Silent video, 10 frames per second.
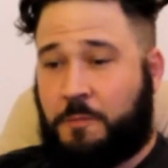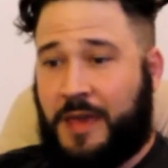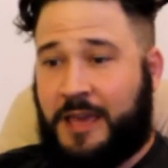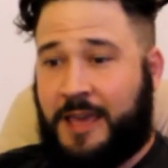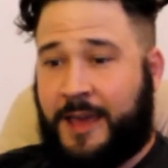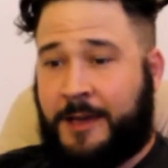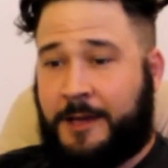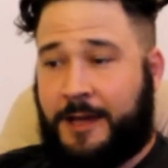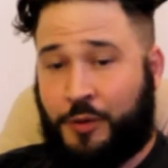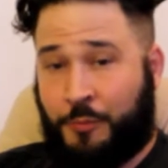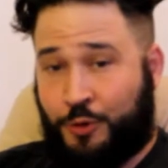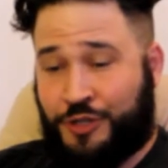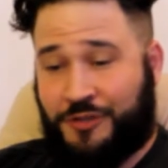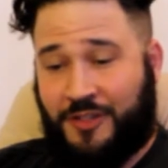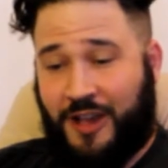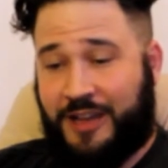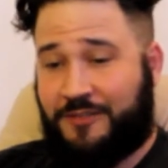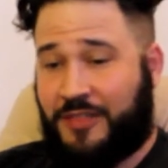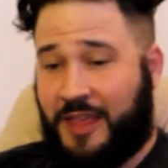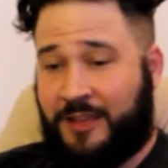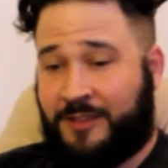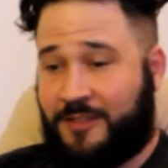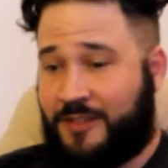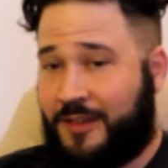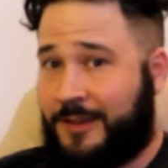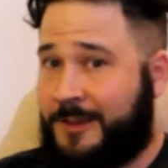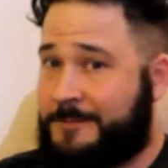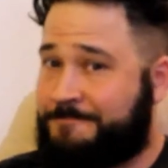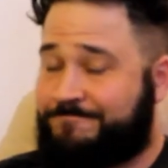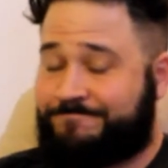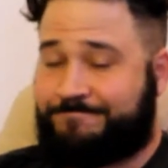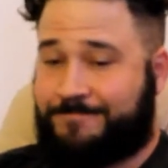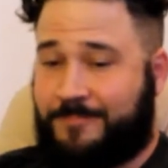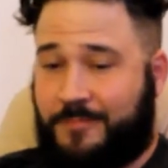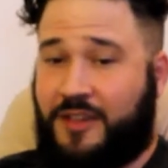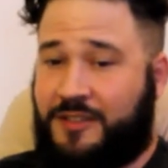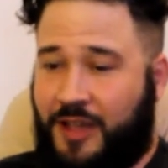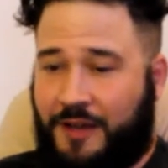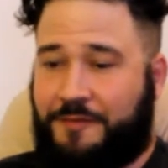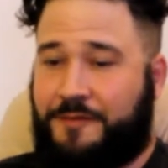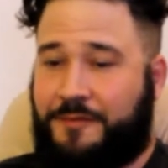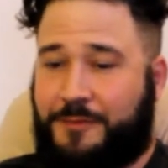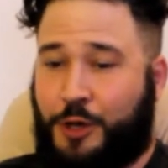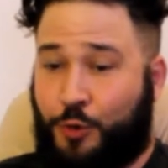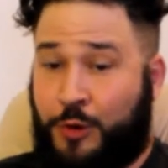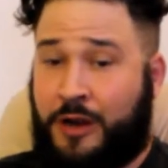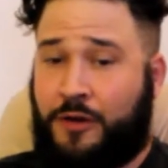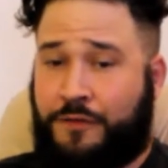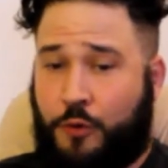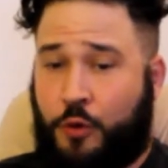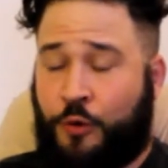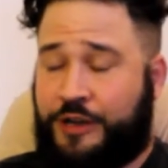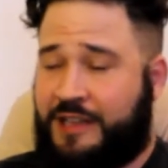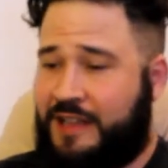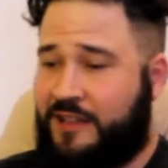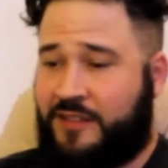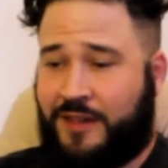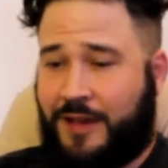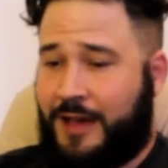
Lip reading: speaking, promotion side of things, it's a tough career for Ortiz.